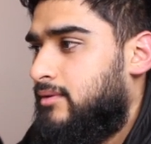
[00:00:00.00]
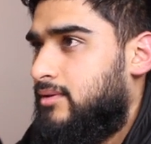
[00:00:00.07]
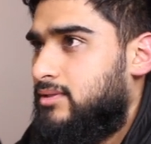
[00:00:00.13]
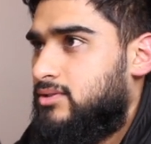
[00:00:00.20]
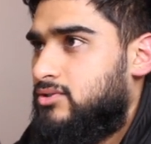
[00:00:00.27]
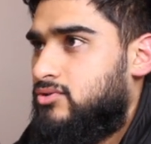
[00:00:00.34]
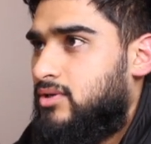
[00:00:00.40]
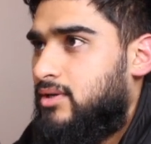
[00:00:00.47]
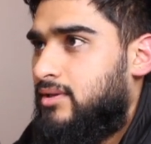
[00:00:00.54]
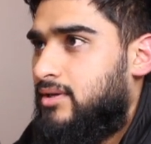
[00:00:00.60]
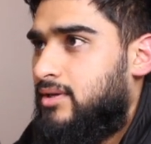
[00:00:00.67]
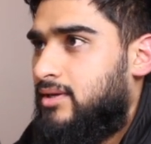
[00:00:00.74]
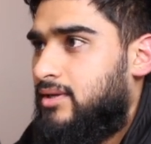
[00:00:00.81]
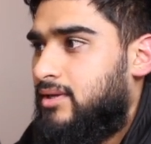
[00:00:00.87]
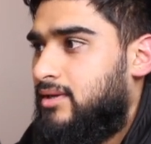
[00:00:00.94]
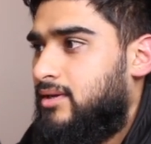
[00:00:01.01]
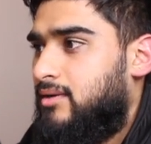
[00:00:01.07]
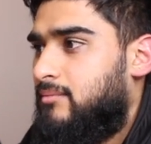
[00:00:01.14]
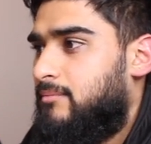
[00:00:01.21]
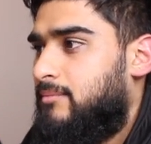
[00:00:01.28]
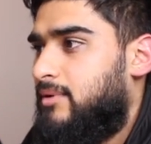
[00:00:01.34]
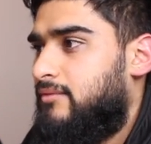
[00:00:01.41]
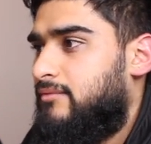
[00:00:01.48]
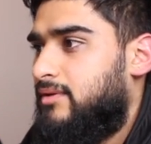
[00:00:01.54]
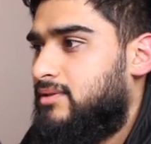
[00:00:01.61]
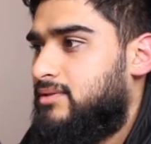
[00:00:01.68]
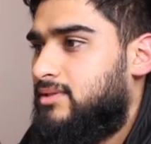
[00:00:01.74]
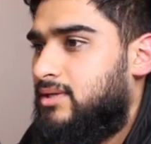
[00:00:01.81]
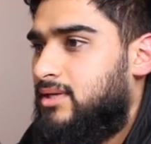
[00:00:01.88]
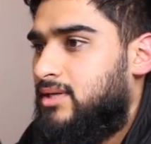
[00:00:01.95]
Let's try that again. Up,
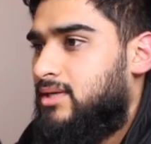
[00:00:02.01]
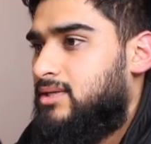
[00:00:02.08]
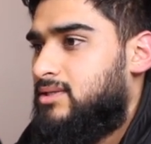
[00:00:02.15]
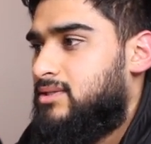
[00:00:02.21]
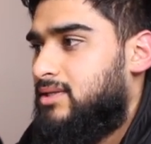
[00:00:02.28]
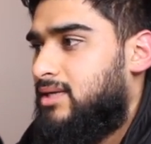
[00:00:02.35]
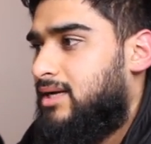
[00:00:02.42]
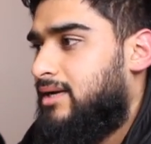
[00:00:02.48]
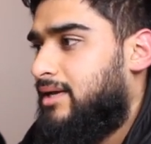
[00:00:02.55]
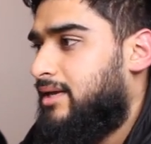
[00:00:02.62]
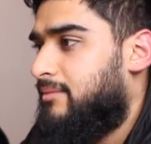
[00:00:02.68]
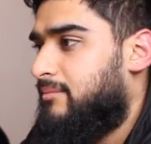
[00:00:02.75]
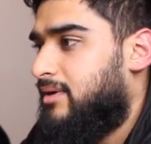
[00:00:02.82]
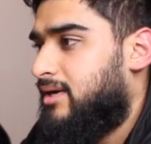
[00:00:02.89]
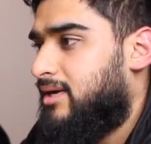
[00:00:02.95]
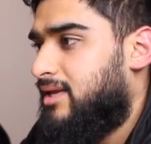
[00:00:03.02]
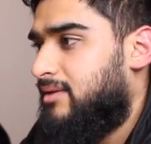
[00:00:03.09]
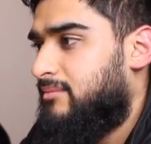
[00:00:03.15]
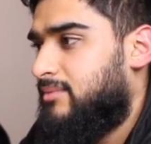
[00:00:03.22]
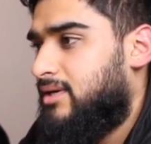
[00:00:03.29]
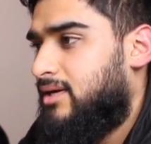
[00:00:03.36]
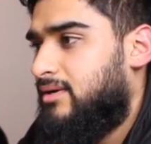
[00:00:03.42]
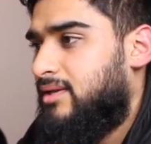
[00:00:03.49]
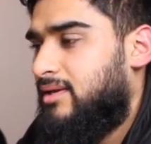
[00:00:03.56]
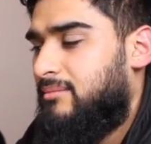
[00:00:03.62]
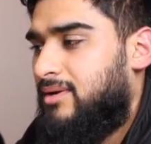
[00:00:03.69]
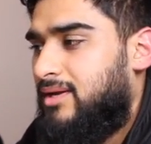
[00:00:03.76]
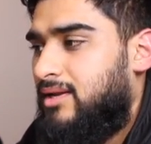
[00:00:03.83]
perfect. So now I came down, hit my